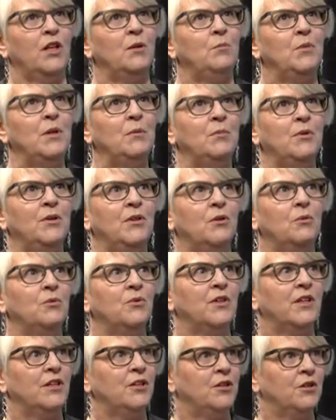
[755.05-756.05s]
and people
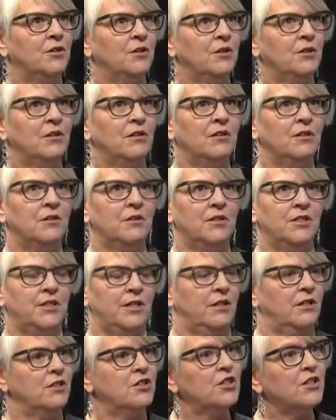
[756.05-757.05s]
don't think you're you're
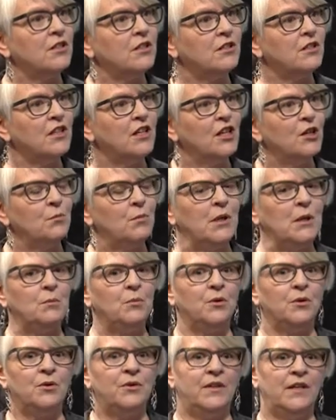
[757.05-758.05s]
intelligent.
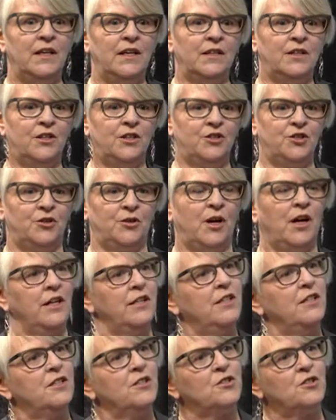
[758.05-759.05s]
People think that your
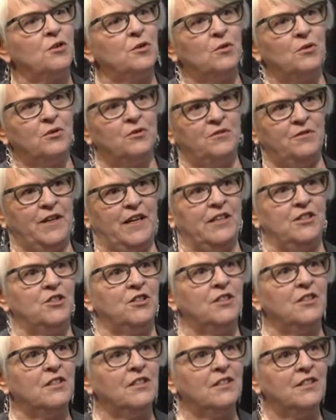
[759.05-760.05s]
ideas are
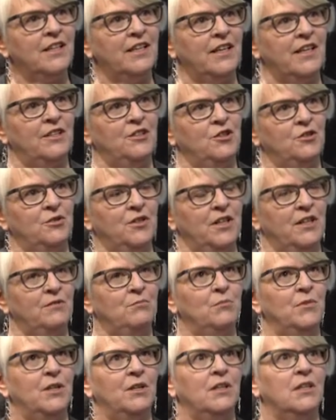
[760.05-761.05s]
old-fashioned and don't
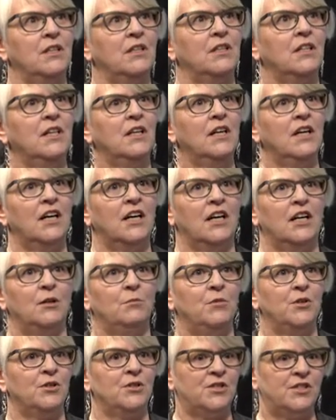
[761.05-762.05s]
have merit. Um,
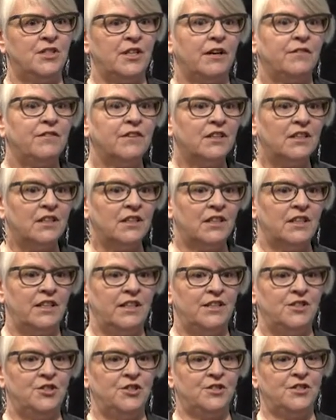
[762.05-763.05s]
there's definitely an
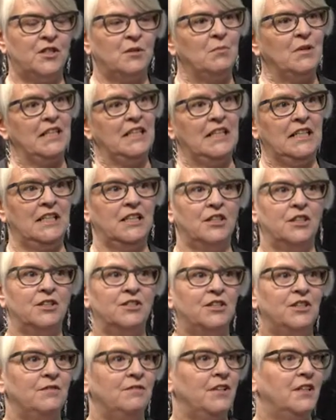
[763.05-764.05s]
ageism in getting on
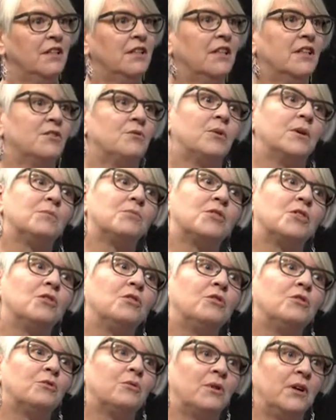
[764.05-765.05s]
TV, and that's why I'm so
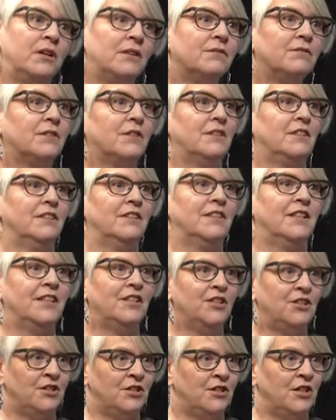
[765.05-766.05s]
grateful that
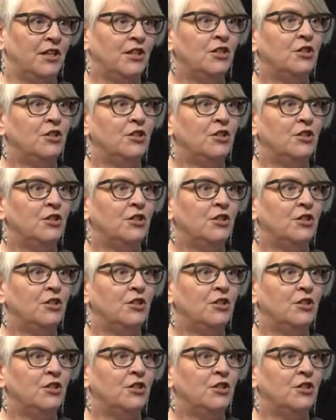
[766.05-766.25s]
that